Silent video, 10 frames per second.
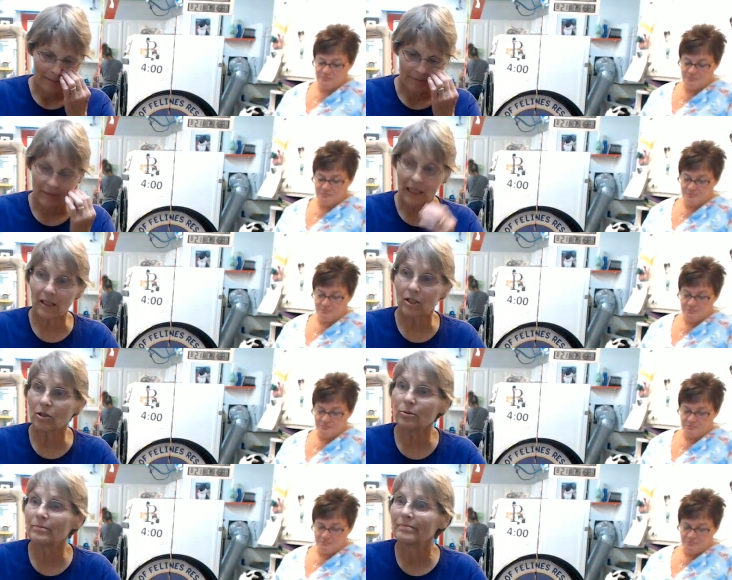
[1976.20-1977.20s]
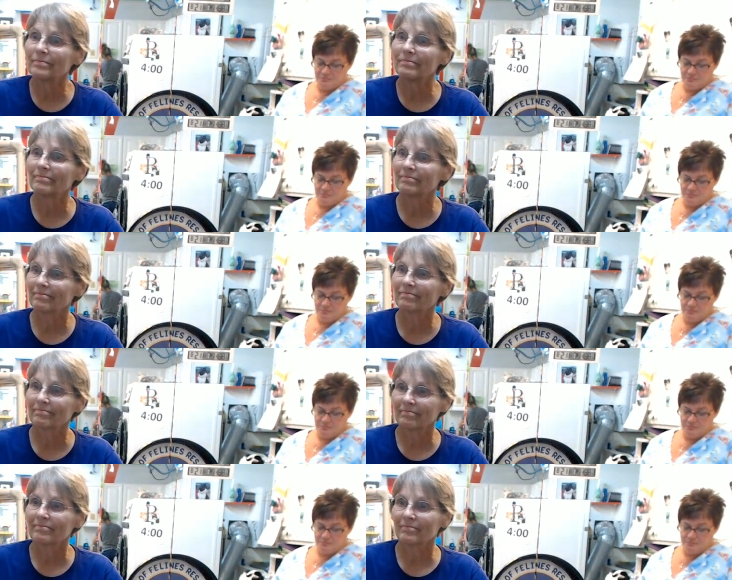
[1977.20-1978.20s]
Speaker 1: Thank you.
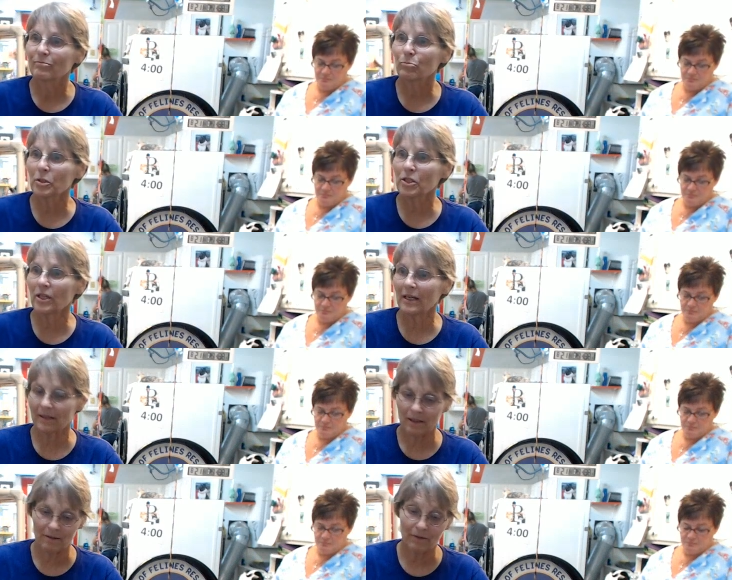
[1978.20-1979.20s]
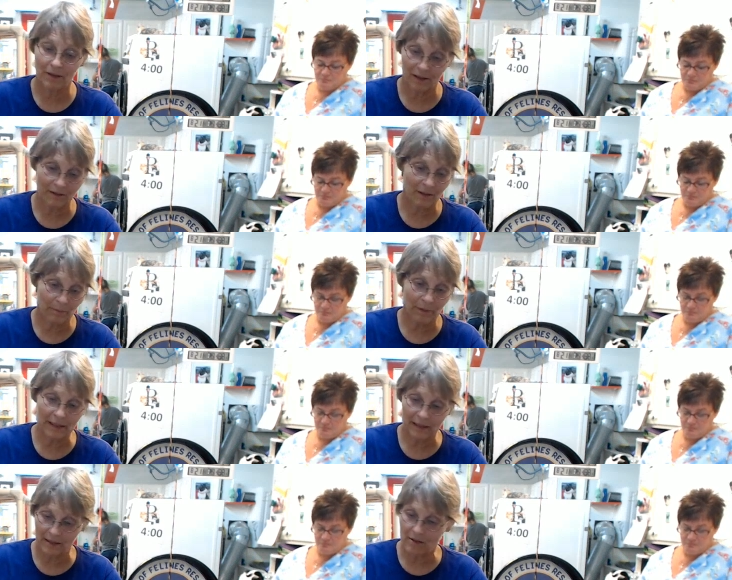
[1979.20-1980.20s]
Appreciate the the
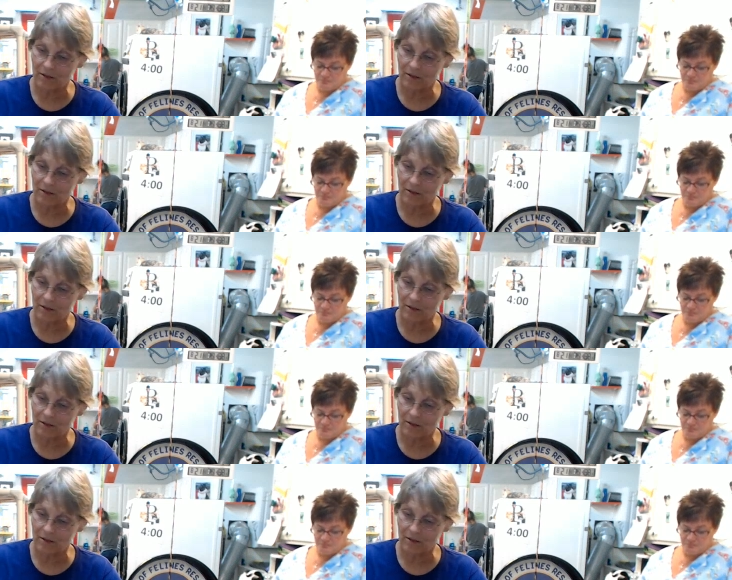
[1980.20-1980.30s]
blankies,